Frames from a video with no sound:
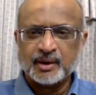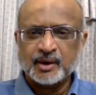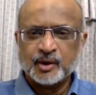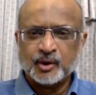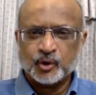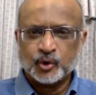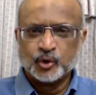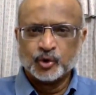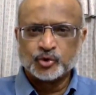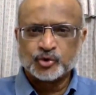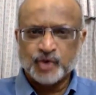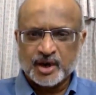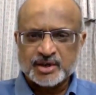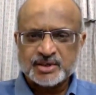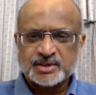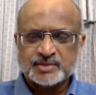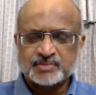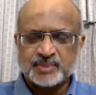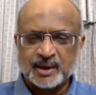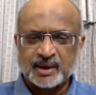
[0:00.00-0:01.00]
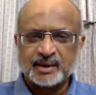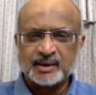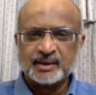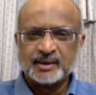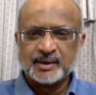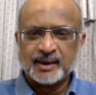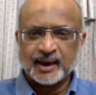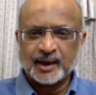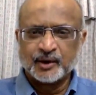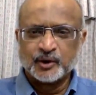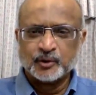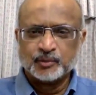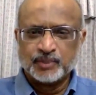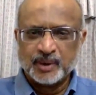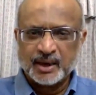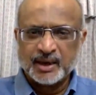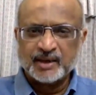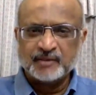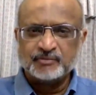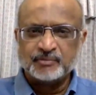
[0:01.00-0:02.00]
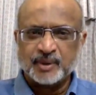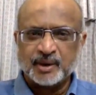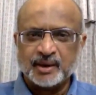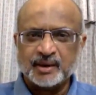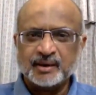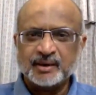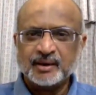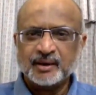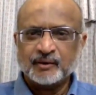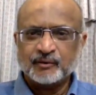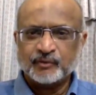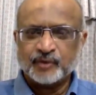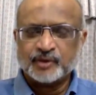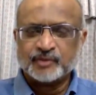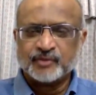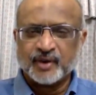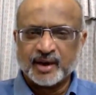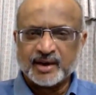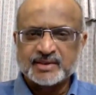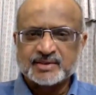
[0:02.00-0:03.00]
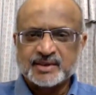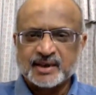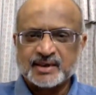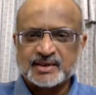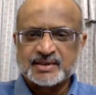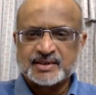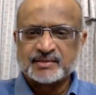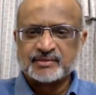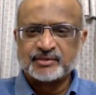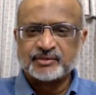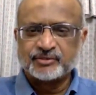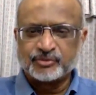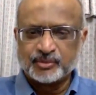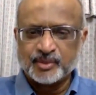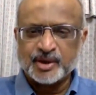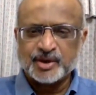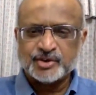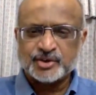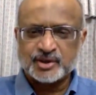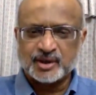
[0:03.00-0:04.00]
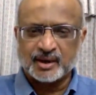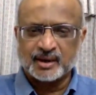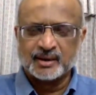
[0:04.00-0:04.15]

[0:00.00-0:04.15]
who trust me and who believe me with very sensitive information.